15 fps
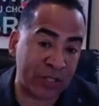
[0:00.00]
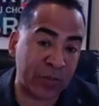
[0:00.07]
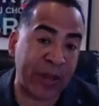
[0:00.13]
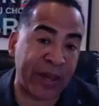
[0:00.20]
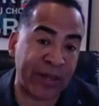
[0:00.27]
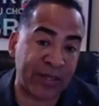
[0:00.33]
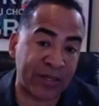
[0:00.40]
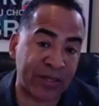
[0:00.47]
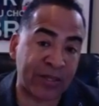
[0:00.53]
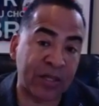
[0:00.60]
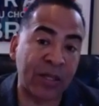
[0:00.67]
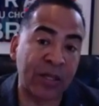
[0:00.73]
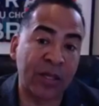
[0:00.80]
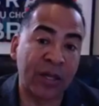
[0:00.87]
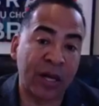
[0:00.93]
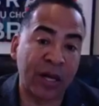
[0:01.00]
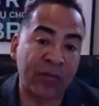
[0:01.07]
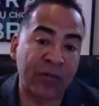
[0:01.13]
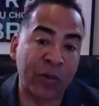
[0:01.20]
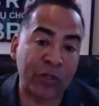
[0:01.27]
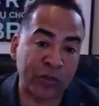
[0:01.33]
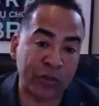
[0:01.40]
space of
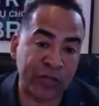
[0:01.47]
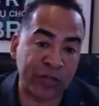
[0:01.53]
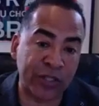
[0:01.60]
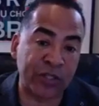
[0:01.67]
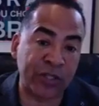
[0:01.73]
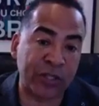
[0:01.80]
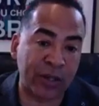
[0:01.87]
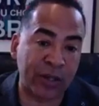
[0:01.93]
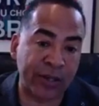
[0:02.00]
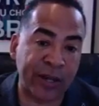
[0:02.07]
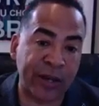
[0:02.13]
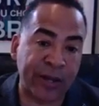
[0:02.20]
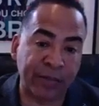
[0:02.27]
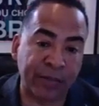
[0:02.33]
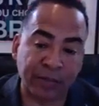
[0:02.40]
what you're teaching on now?